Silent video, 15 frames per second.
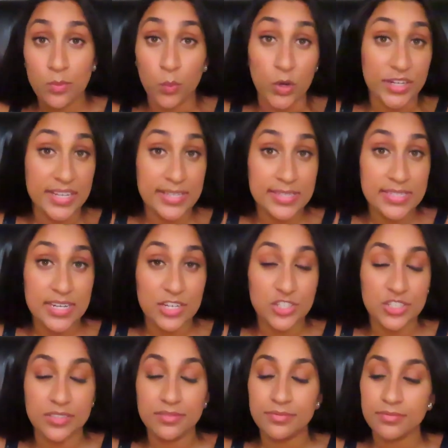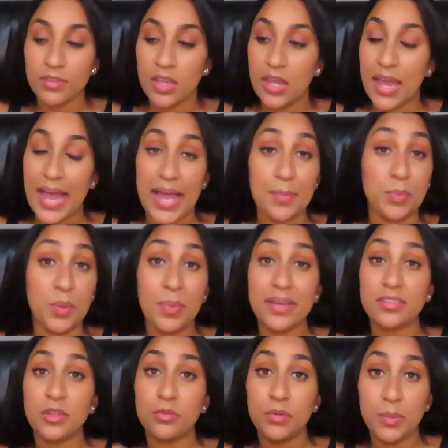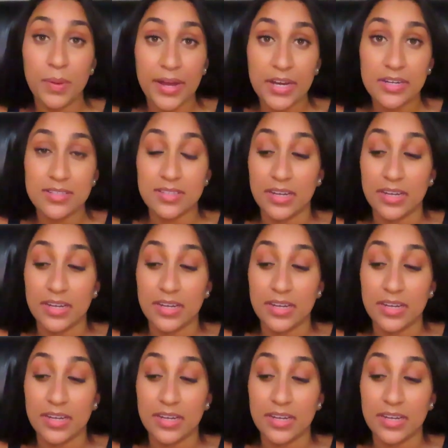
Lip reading: working station. I put back the 3 pairs